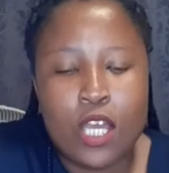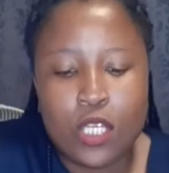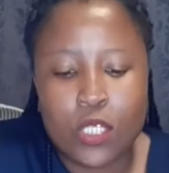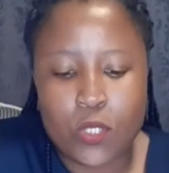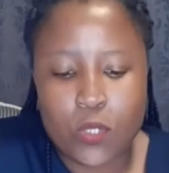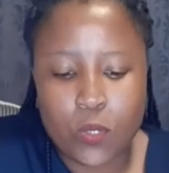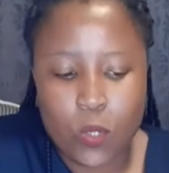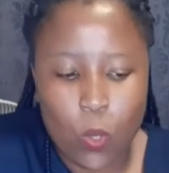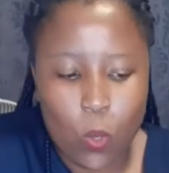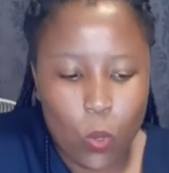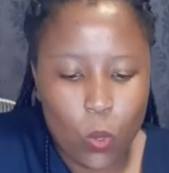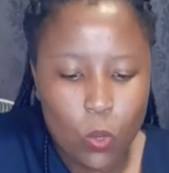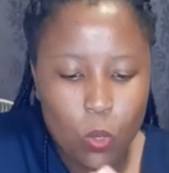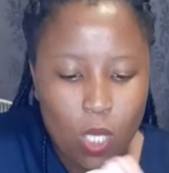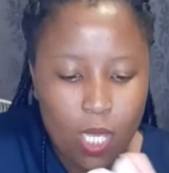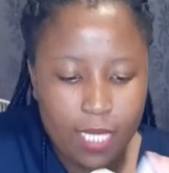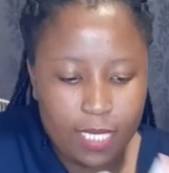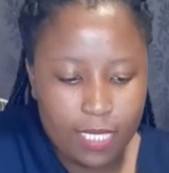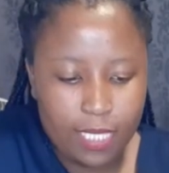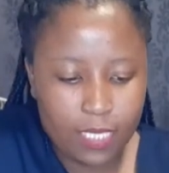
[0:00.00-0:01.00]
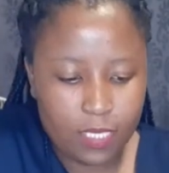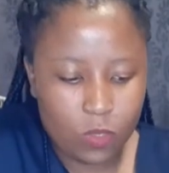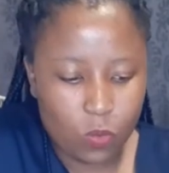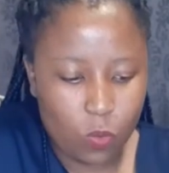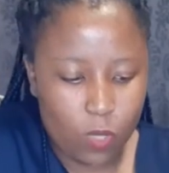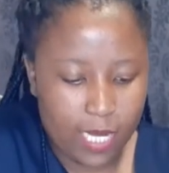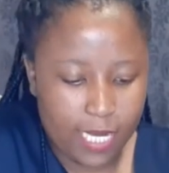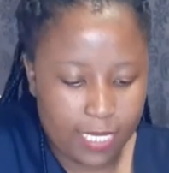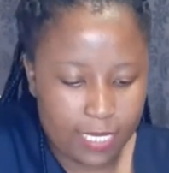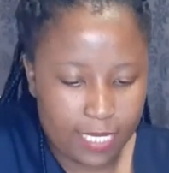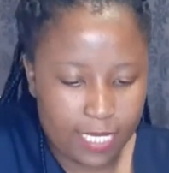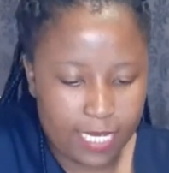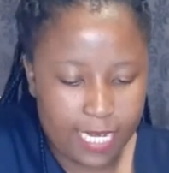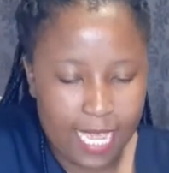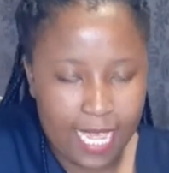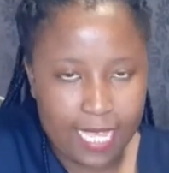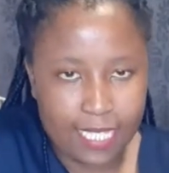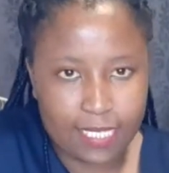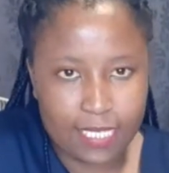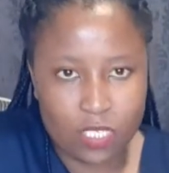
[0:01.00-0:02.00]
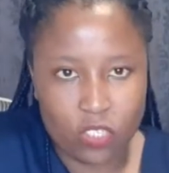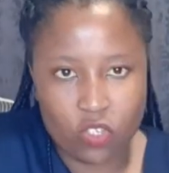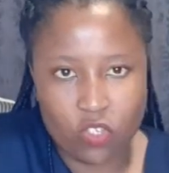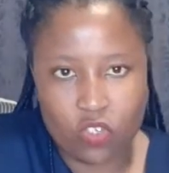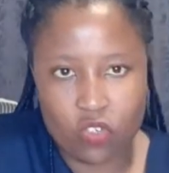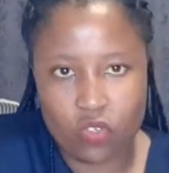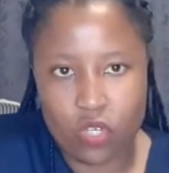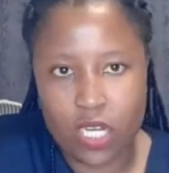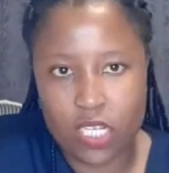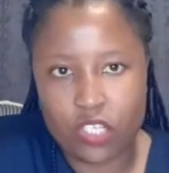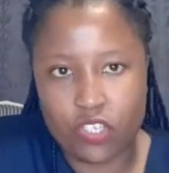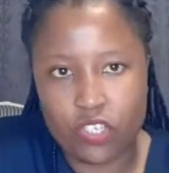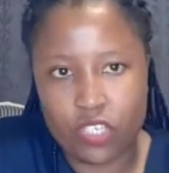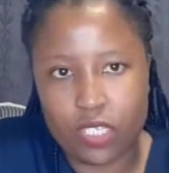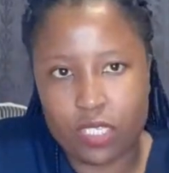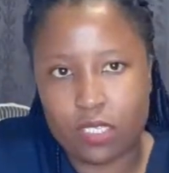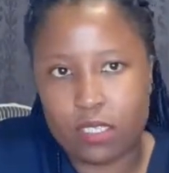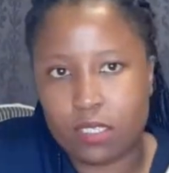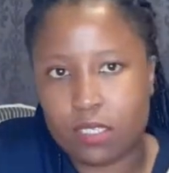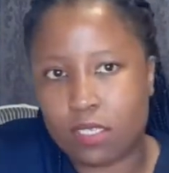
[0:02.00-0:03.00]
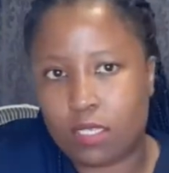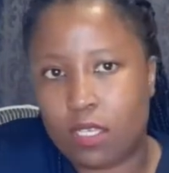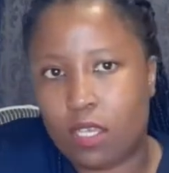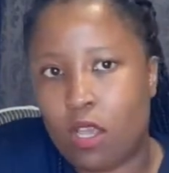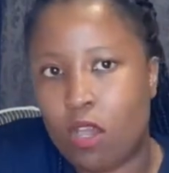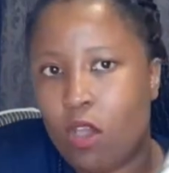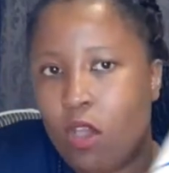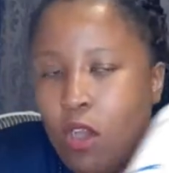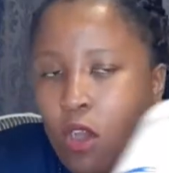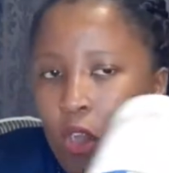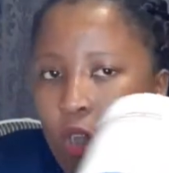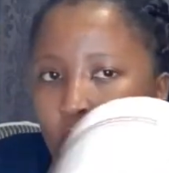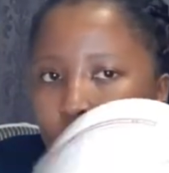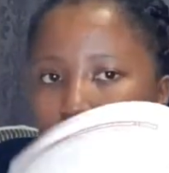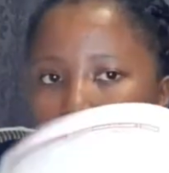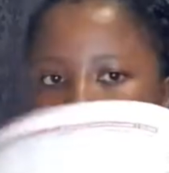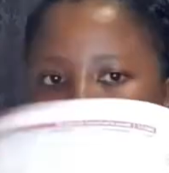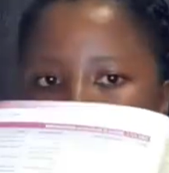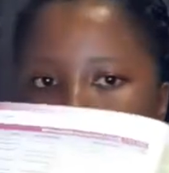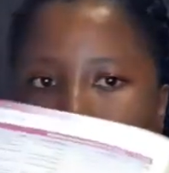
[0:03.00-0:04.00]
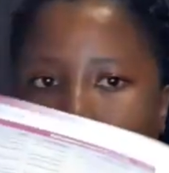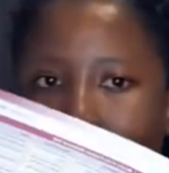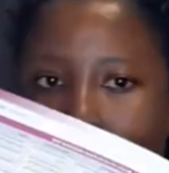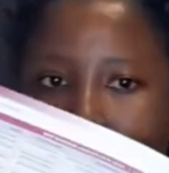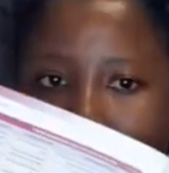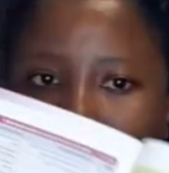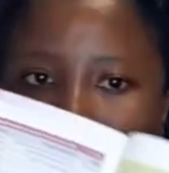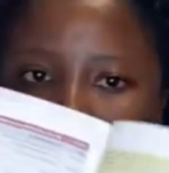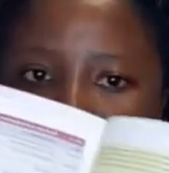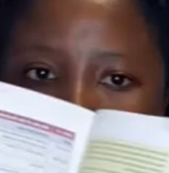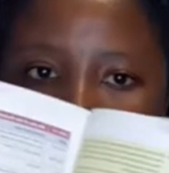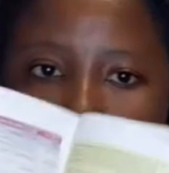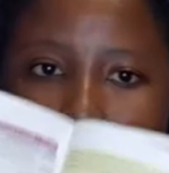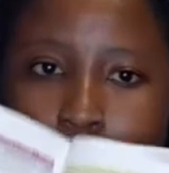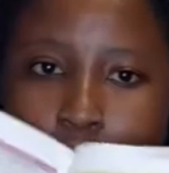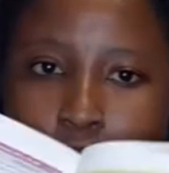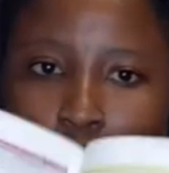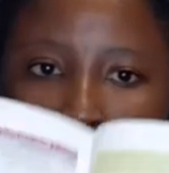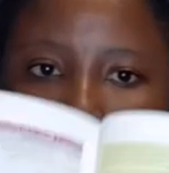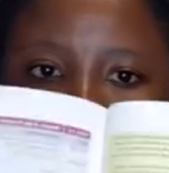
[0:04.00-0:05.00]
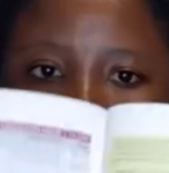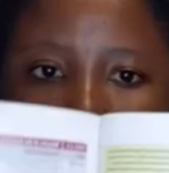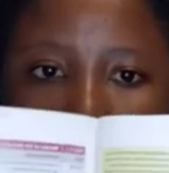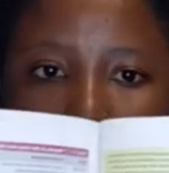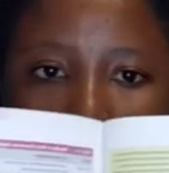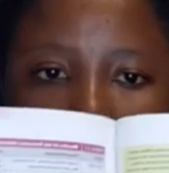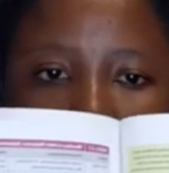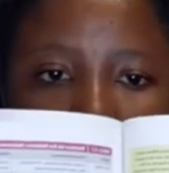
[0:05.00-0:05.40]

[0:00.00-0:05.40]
So this one, it has instructions on how to actually